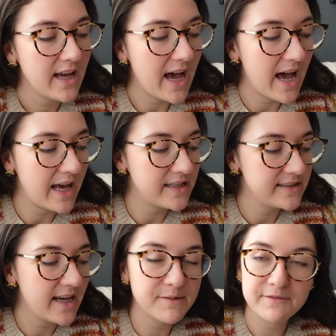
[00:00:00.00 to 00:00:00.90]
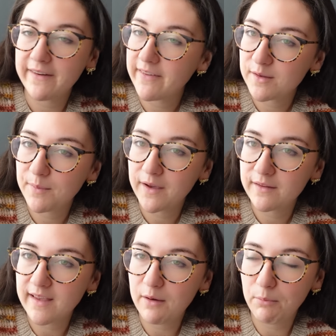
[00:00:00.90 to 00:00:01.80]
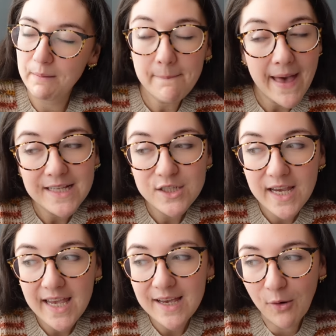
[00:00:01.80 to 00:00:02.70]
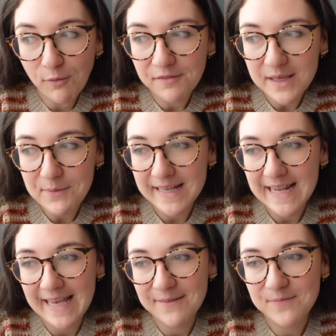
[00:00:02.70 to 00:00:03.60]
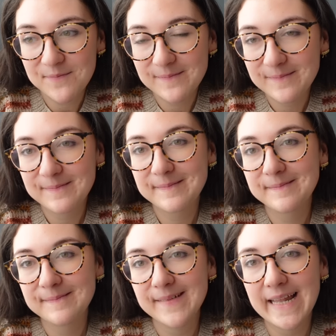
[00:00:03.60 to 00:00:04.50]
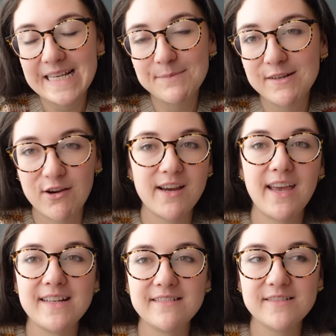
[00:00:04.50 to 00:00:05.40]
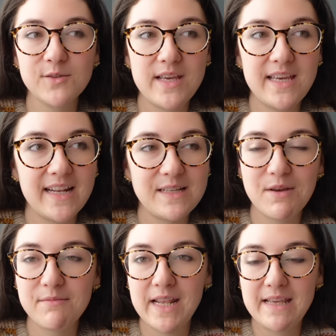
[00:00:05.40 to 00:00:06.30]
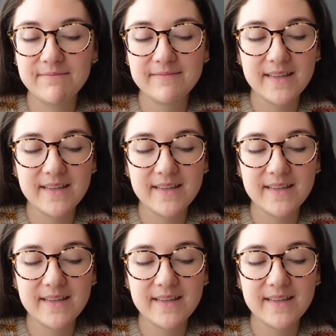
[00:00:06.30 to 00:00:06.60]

And yeah, up to £5,000 I will be matching. Hopefully we can hit a nice big target and donate a nice bit of money.